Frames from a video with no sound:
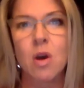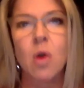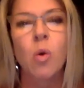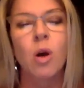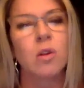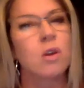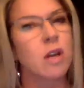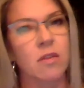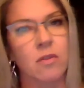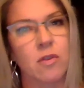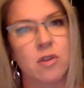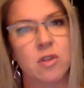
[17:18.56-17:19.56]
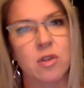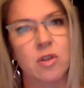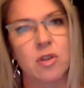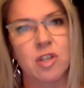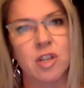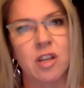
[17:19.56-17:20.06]
who are looking for a
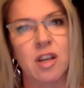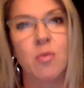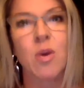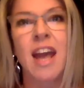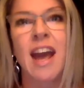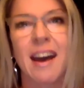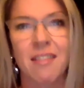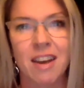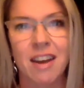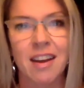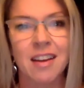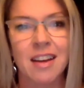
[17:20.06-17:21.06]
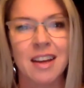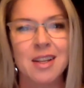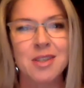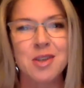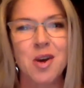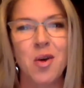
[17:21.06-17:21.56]
solution, and we have it.
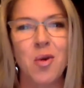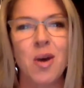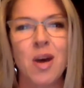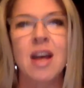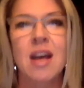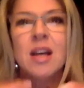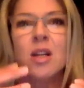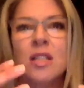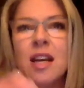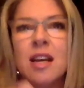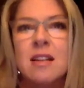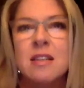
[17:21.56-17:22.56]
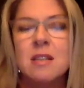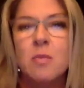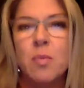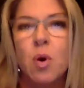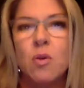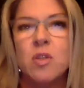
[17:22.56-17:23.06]
So does
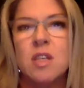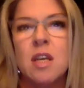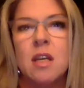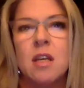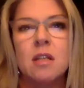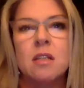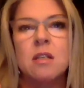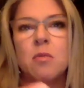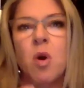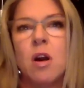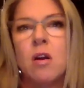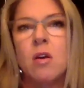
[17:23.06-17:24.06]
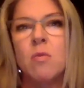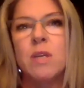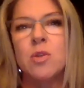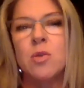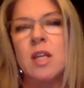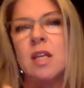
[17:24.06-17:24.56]
posting tomorrow
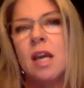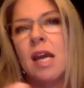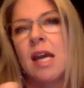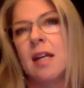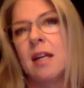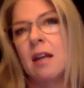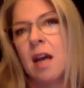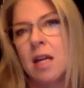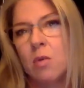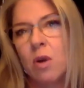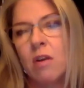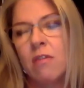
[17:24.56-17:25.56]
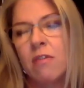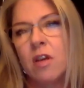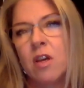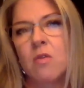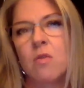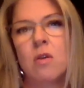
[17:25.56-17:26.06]
between 8 and 9 work for
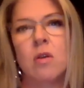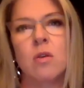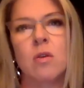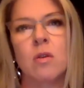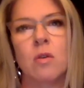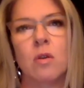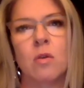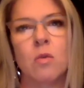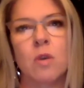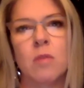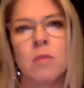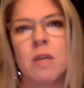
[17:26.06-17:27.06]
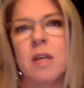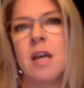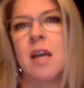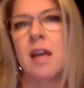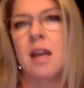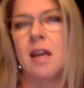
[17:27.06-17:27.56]
you, or would
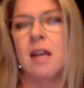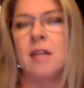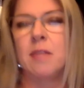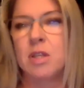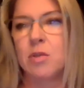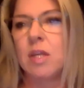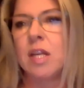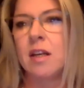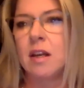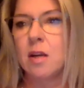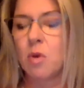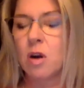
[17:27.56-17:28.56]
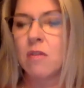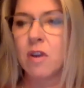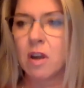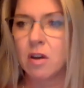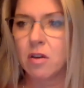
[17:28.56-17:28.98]
Monday between 8 and 9 work for you?